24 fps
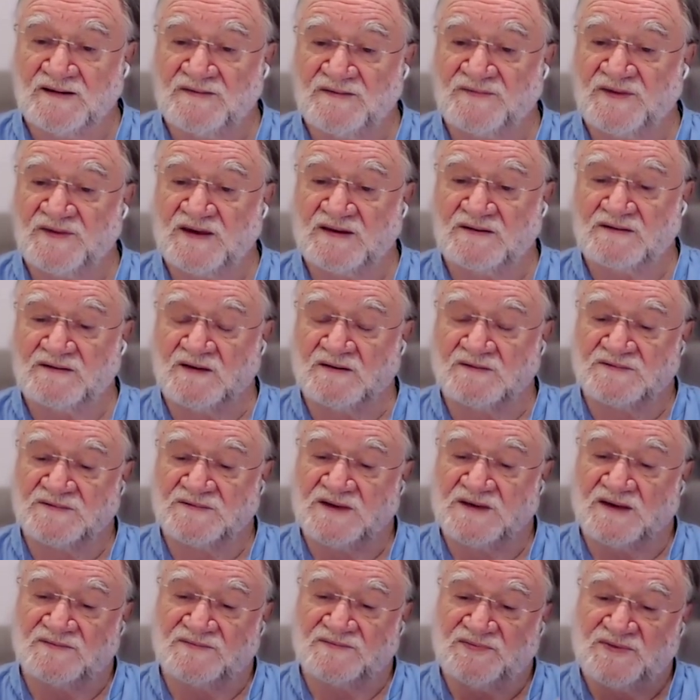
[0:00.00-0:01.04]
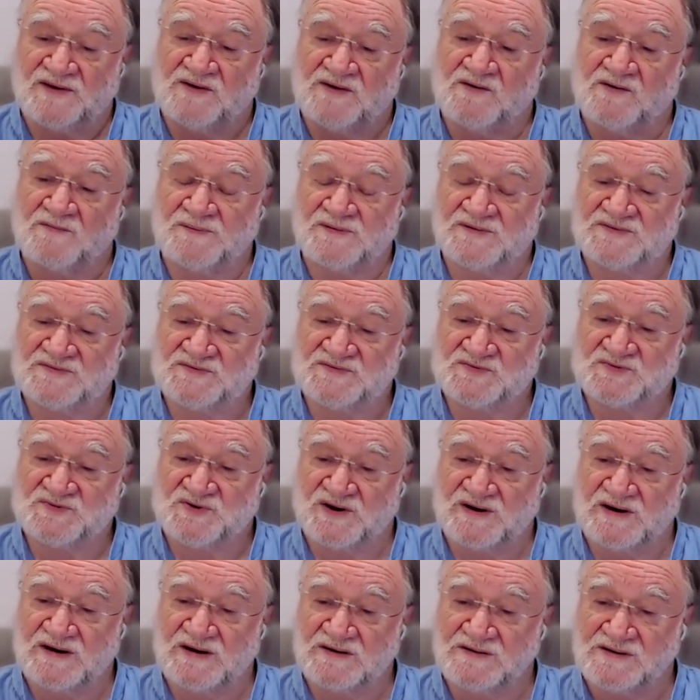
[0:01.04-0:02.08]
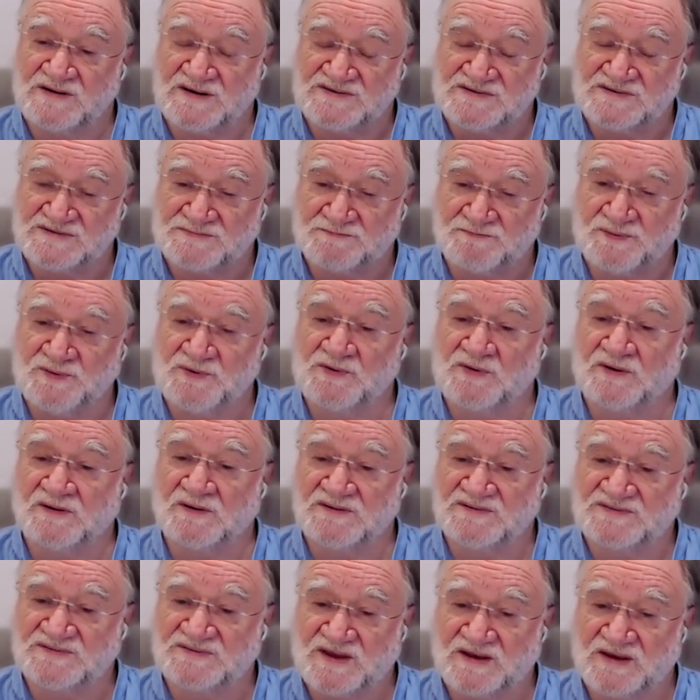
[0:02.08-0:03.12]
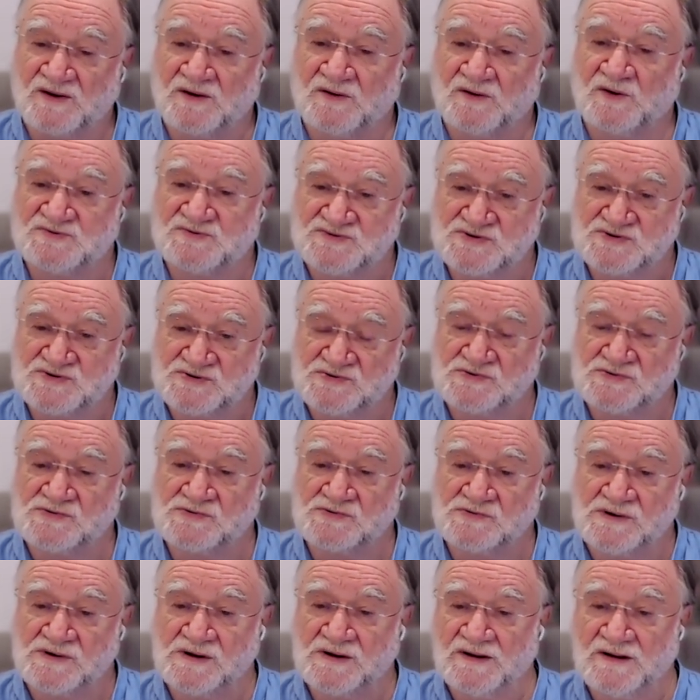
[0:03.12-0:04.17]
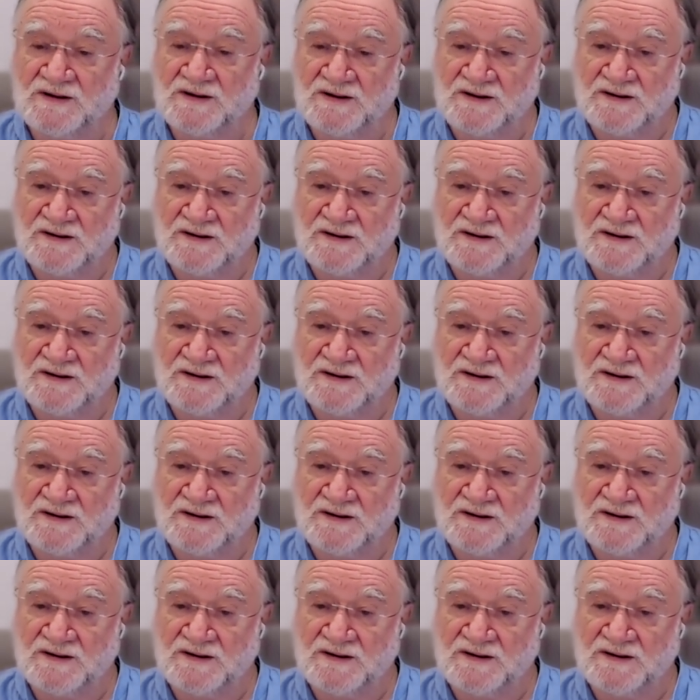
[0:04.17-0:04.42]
than a therapist trained as purely a psychological,